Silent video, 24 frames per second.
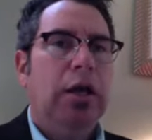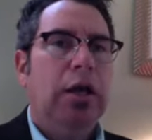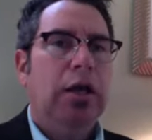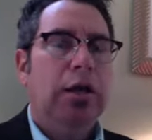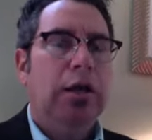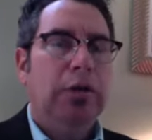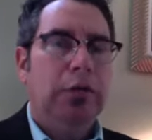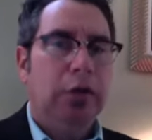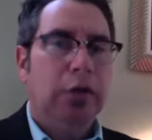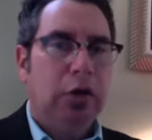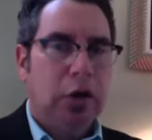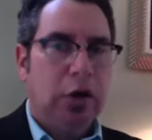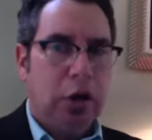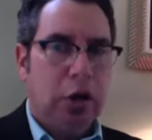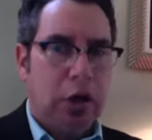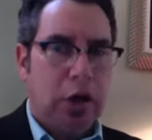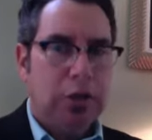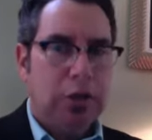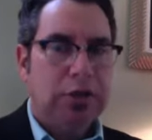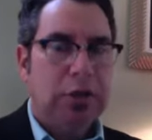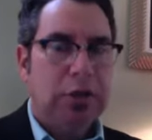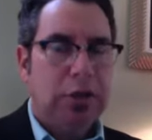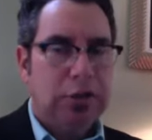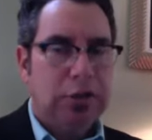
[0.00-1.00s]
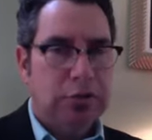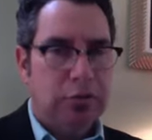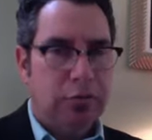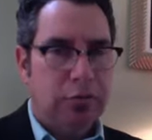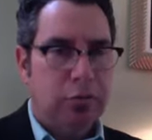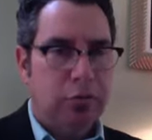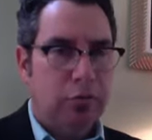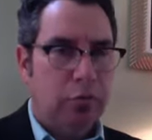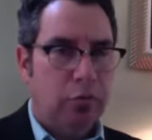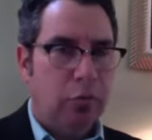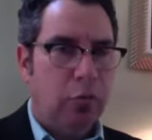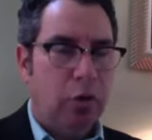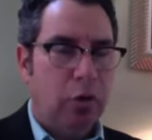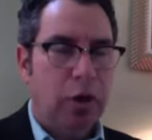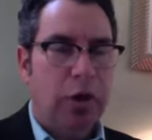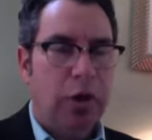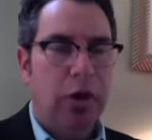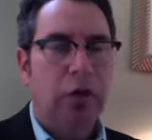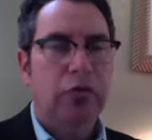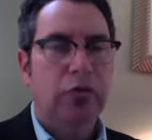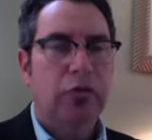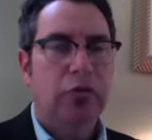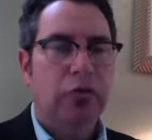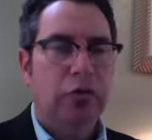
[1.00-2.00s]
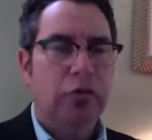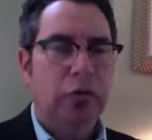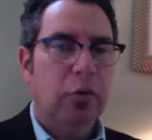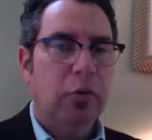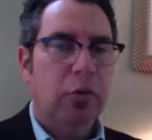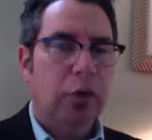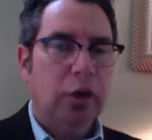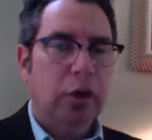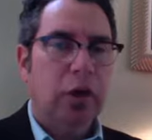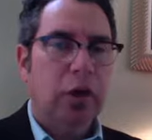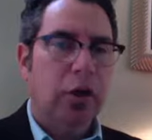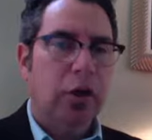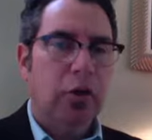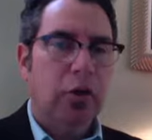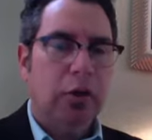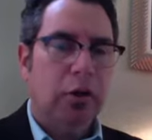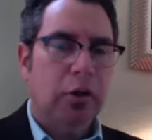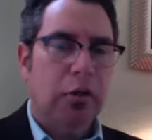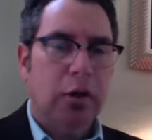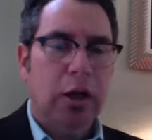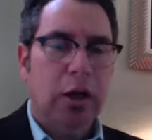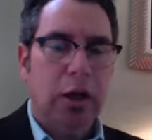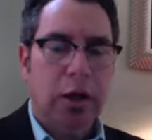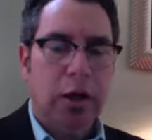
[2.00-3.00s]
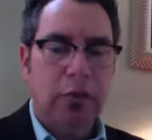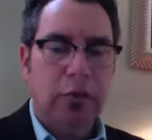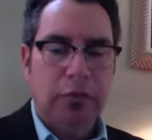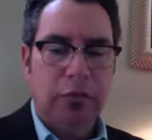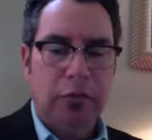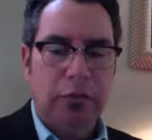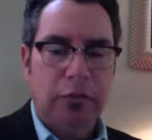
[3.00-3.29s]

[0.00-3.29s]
in the context of what else is going on in our lives.